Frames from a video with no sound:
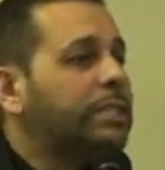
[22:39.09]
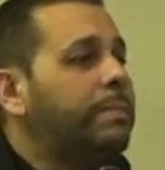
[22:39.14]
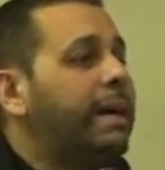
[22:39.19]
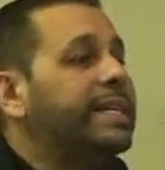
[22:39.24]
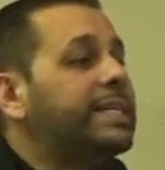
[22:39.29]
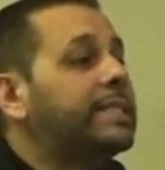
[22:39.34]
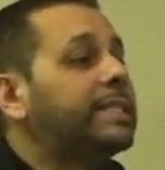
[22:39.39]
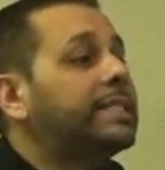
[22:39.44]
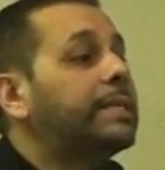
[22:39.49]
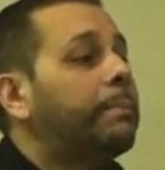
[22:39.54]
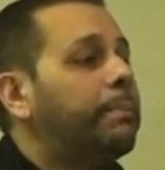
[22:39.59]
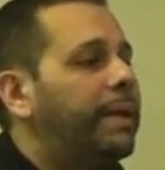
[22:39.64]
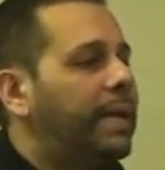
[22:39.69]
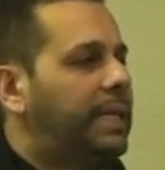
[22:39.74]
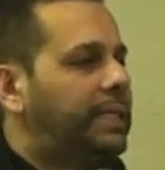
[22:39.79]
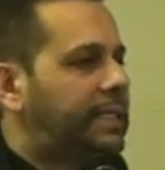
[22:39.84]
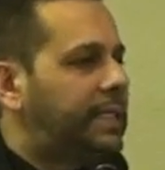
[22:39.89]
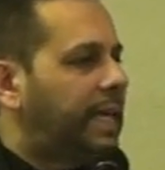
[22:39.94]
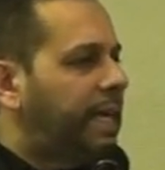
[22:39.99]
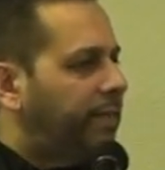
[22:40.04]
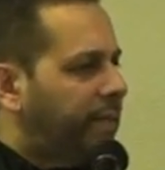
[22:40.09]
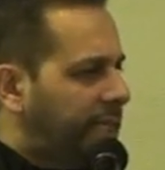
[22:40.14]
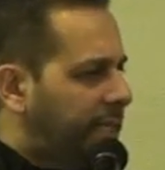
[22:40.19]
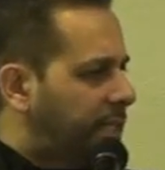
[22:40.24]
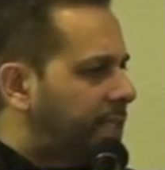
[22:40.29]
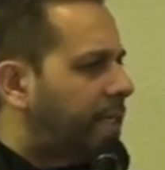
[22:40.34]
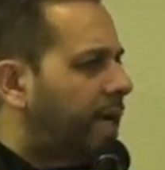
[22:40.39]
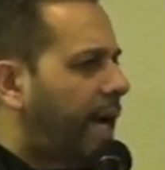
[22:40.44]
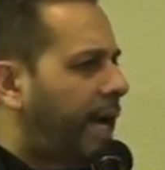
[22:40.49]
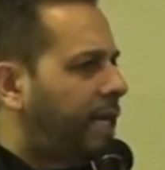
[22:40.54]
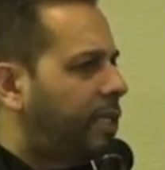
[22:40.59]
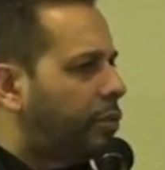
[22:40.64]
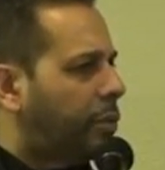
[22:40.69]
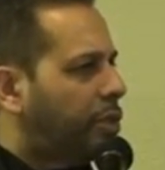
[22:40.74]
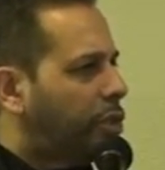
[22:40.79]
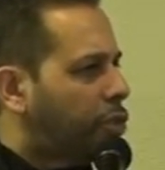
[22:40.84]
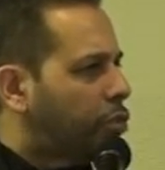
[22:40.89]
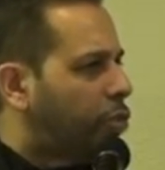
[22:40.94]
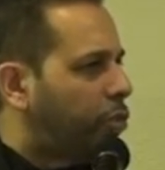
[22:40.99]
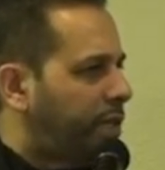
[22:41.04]
What's my stability? Even in
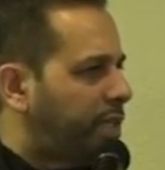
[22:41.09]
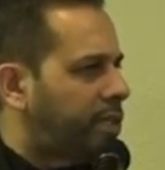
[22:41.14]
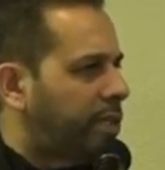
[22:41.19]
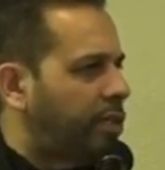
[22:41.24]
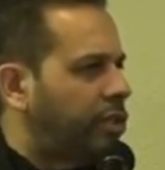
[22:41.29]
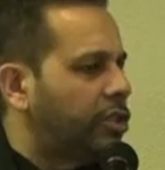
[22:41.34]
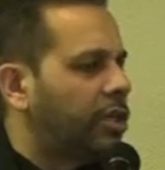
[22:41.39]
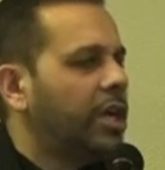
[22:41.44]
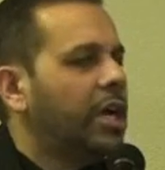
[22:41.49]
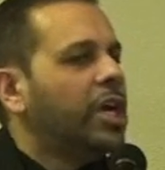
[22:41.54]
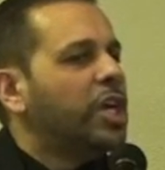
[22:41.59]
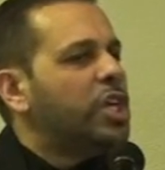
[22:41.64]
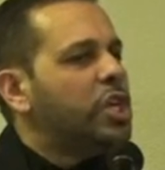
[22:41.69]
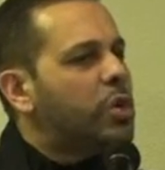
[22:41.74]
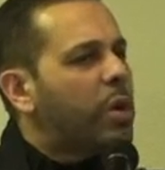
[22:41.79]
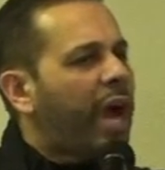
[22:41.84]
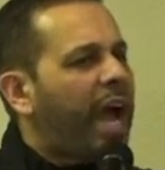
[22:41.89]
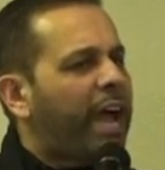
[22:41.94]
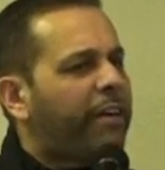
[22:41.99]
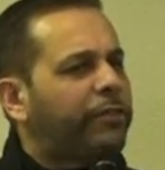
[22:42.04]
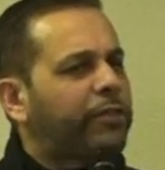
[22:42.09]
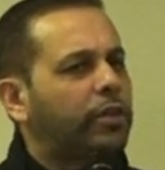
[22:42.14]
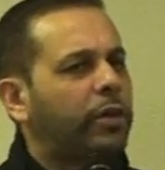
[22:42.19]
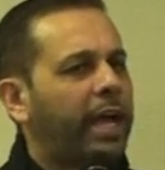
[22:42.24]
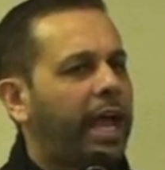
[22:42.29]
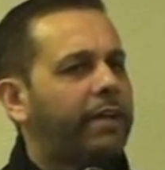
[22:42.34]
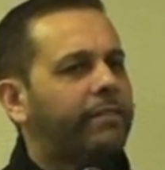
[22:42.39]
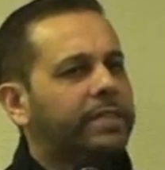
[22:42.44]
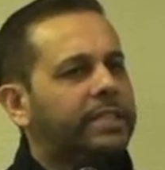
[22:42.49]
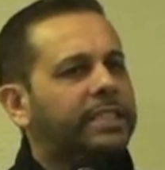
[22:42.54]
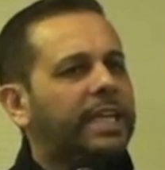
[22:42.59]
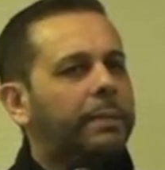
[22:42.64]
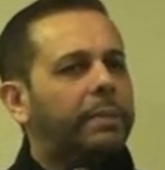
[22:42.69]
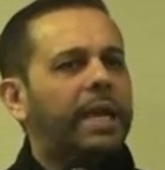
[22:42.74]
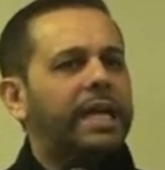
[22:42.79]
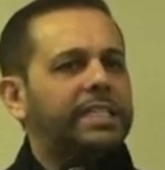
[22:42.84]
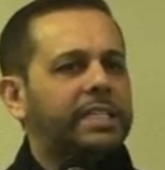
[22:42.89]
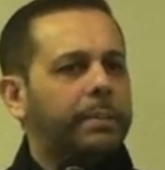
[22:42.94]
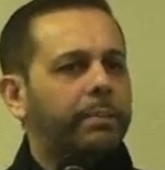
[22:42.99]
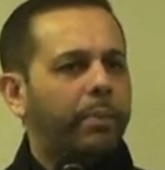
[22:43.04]
science, when you do research, you have to have
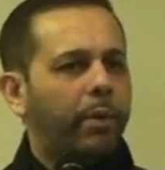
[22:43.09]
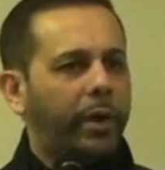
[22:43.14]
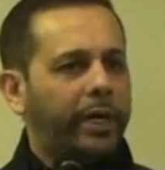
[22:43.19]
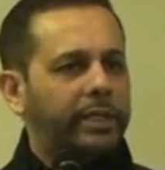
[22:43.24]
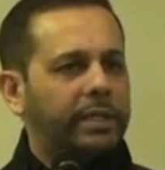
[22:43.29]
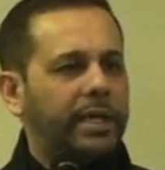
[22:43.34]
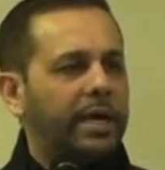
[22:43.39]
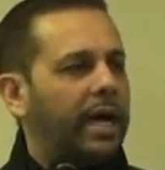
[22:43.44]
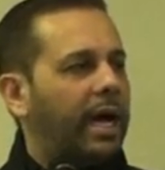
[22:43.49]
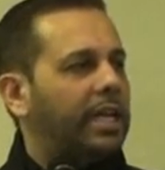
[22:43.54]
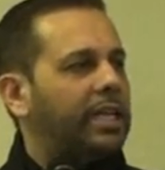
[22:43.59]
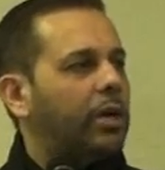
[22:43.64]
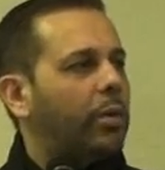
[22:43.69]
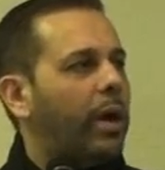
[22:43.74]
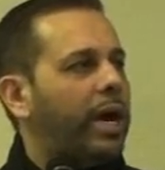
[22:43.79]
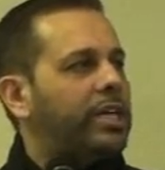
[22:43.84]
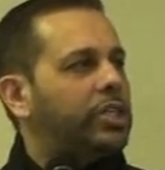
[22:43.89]
a stabilizing point.